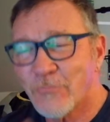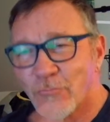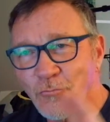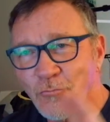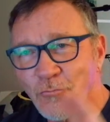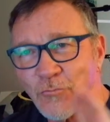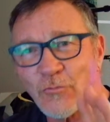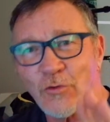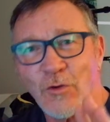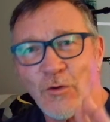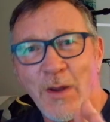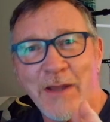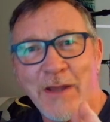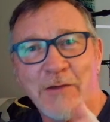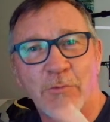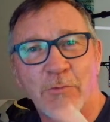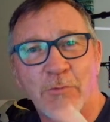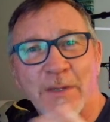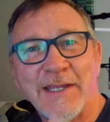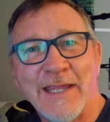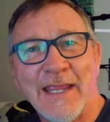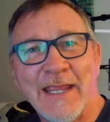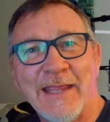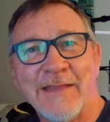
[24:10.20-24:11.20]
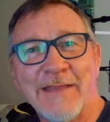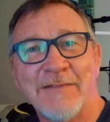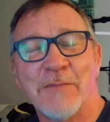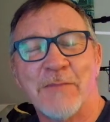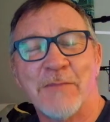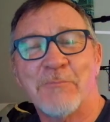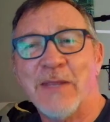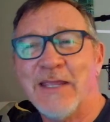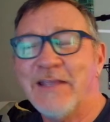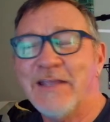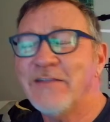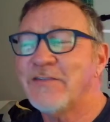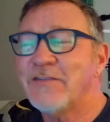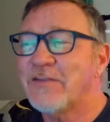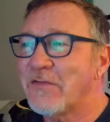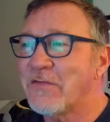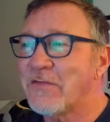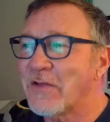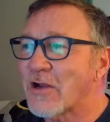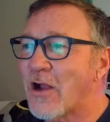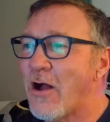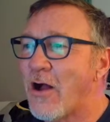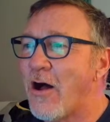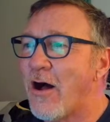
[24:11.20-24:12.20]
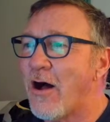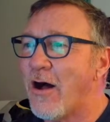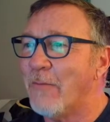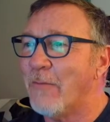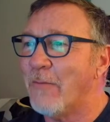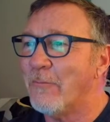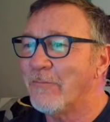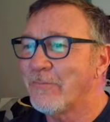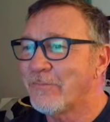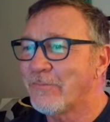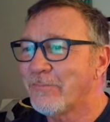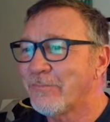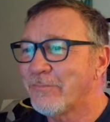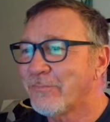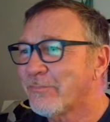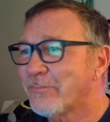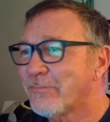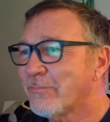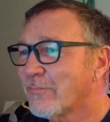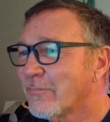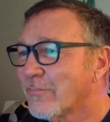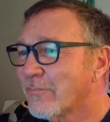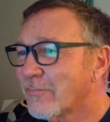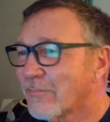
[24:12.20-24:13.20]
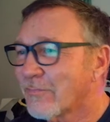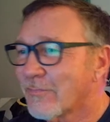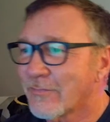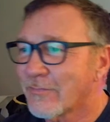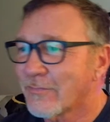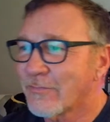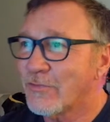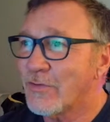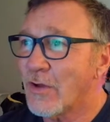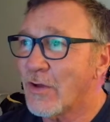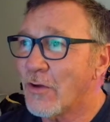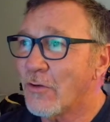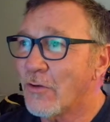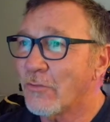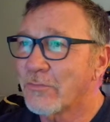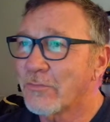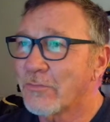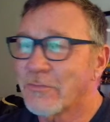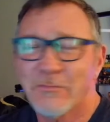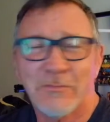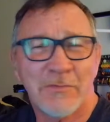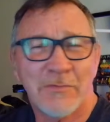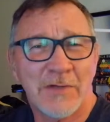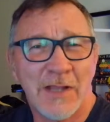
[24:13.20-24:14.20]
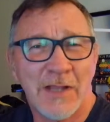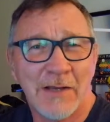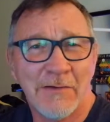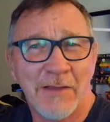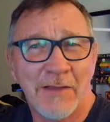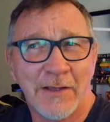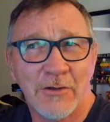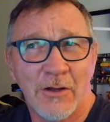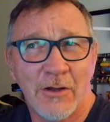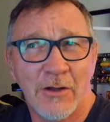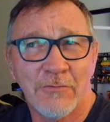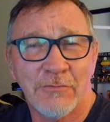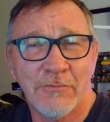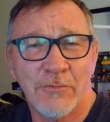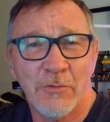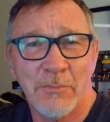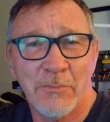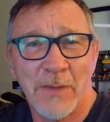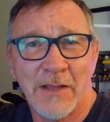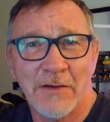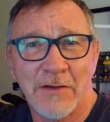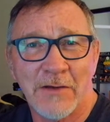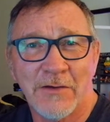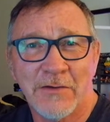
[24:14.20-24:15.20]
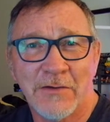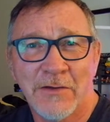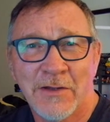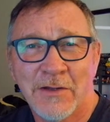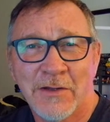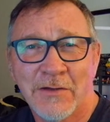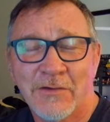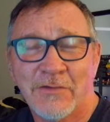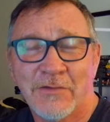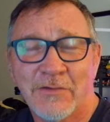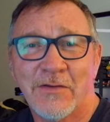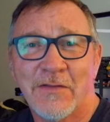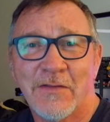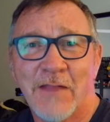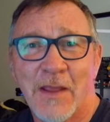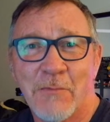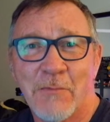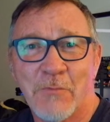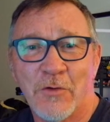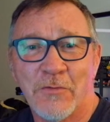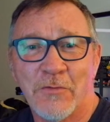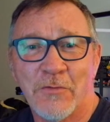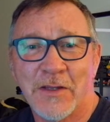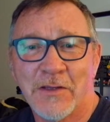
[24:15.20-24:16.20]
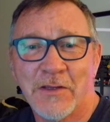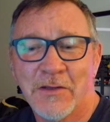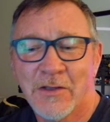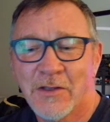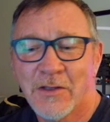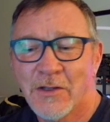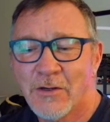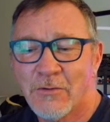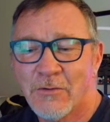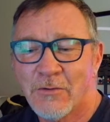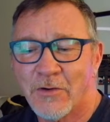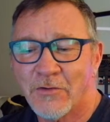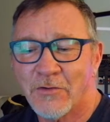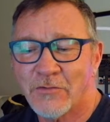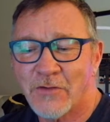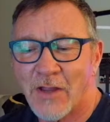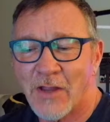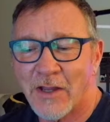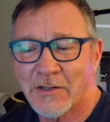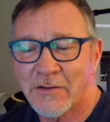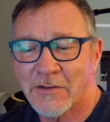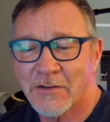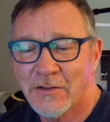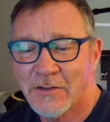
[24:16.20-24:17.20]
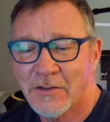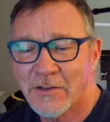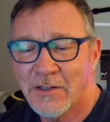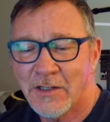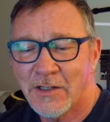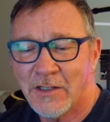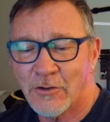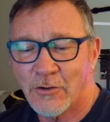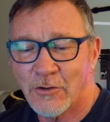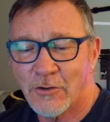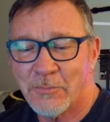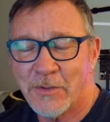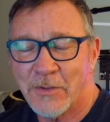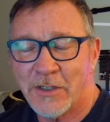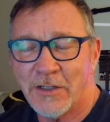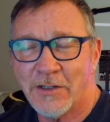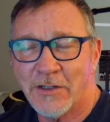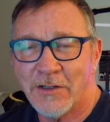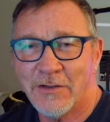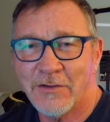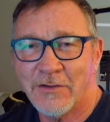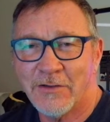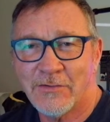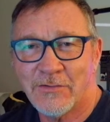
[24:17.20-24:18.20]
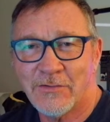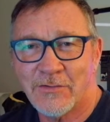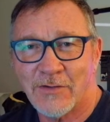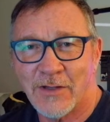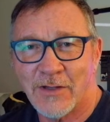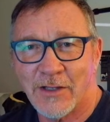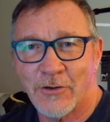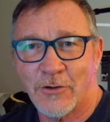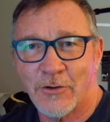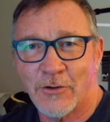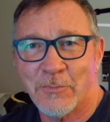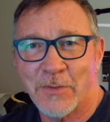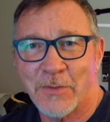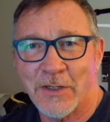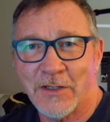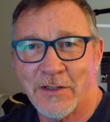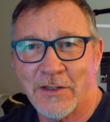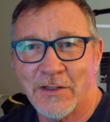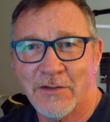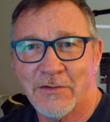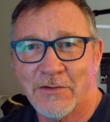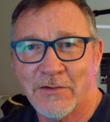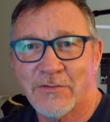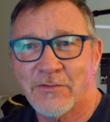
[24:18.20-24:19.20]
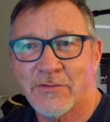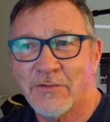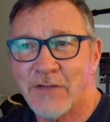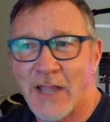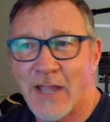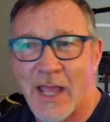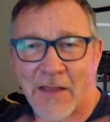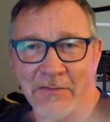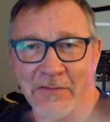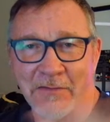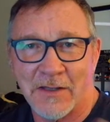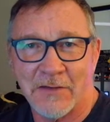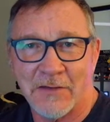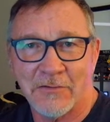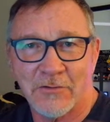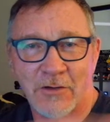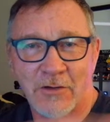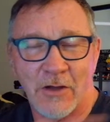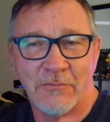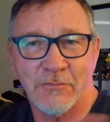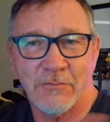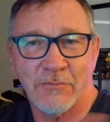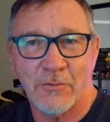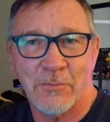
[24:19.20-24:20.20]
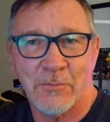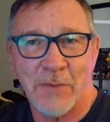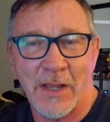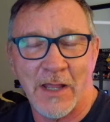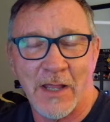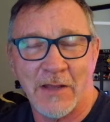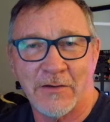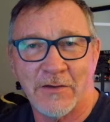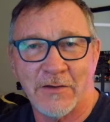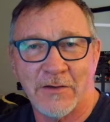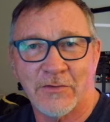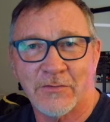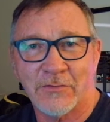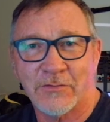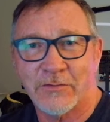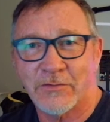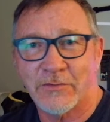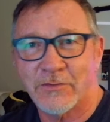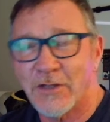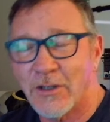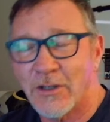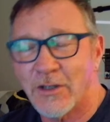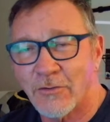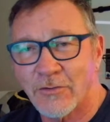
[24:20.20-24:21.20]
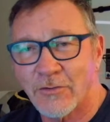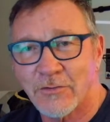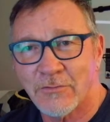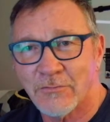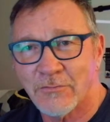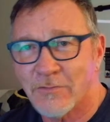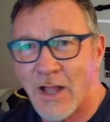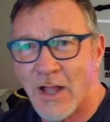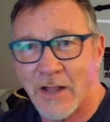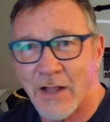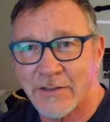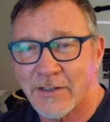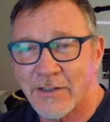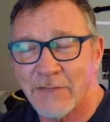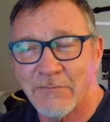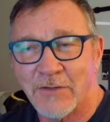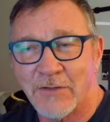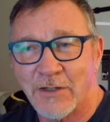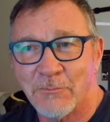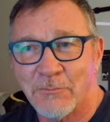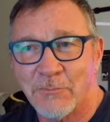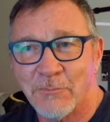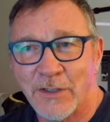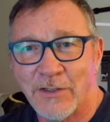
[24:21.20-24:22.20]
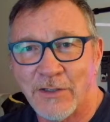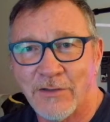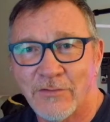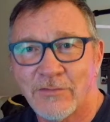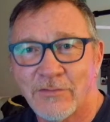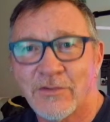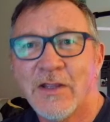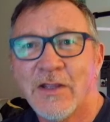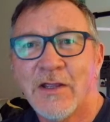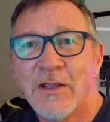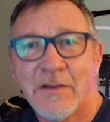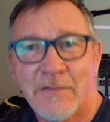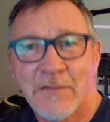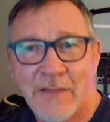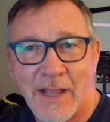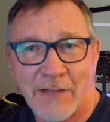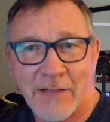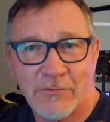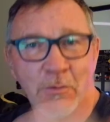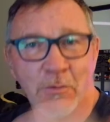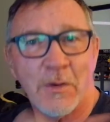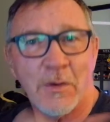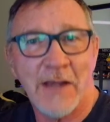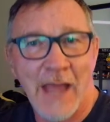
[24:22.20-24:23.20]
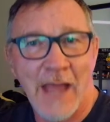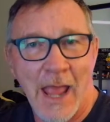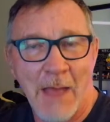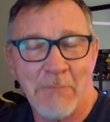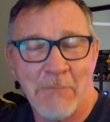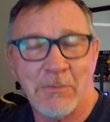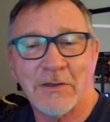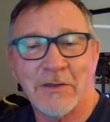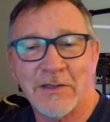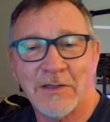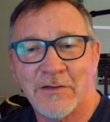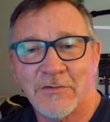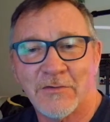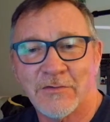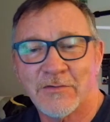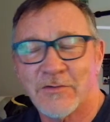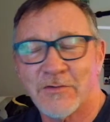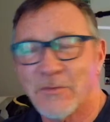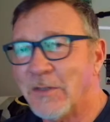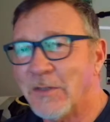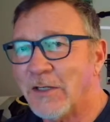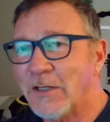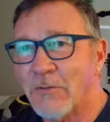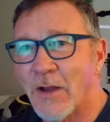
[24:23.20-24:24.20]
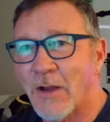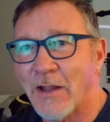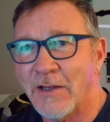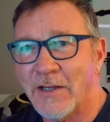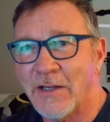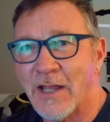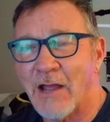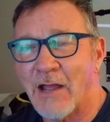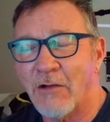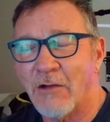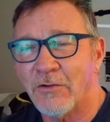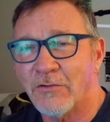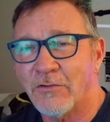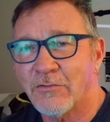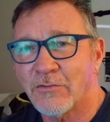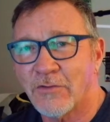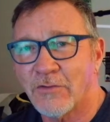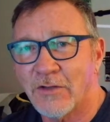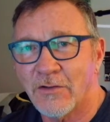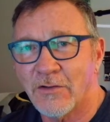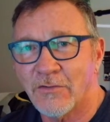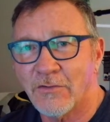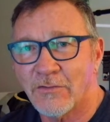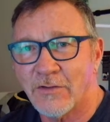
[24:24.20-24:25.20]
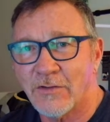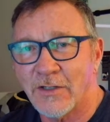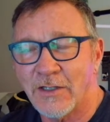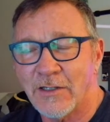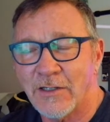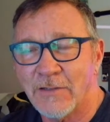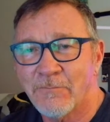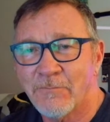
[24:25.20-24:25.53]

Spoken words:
try to regain the peace and the calm. So kind of like Kung Fu Panda. You see that movie where he's like, inner peace, yeah, and then Kung Fu Panda's, not giving him peace. That's what Apple is to me right now, is the